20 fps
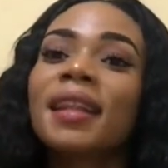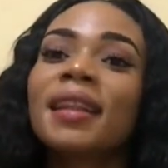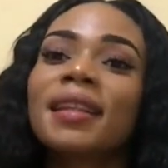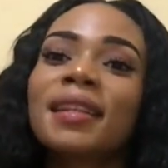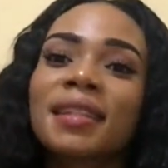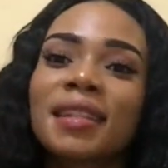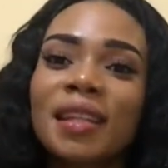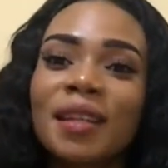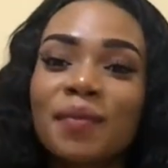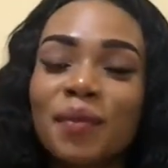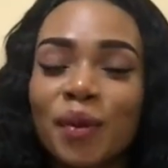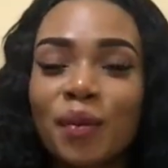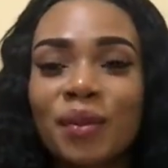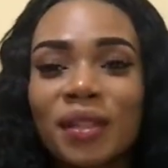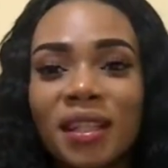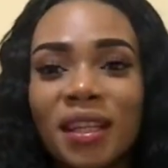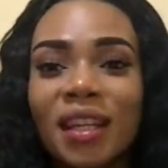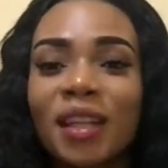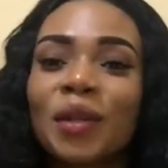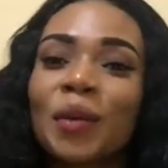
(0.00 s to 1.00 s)
listening to
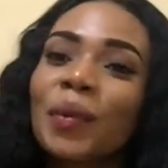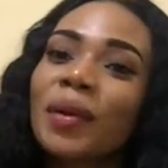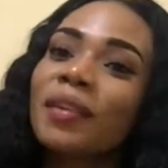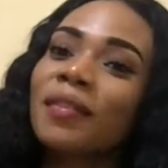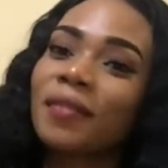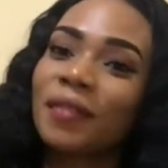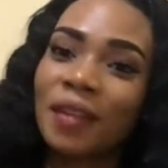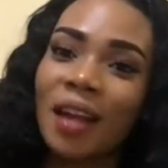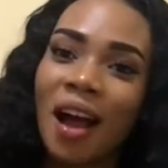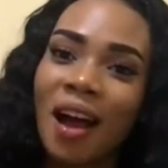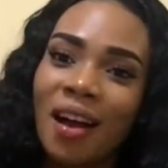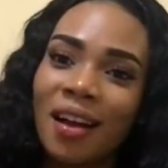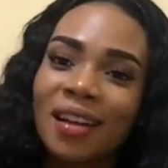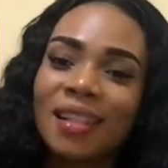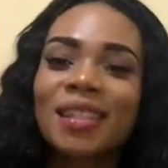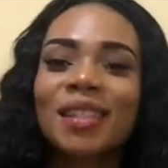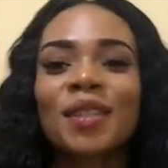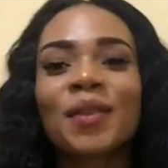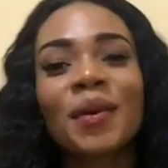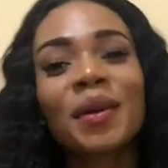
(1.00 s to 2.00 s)
music, doing
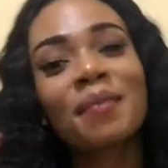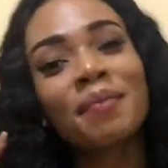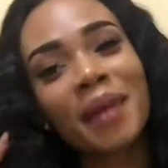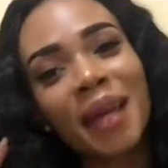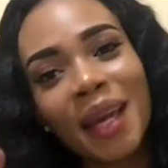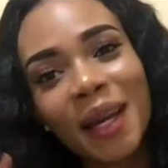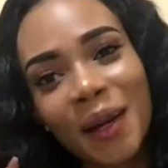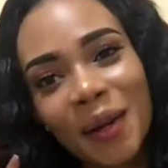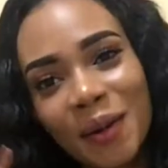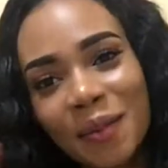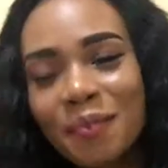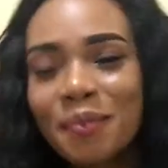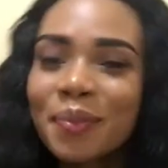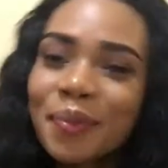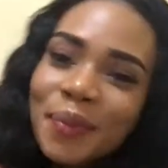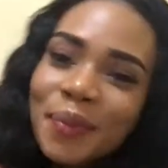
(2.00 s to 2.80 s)
vlogs, doing makeup.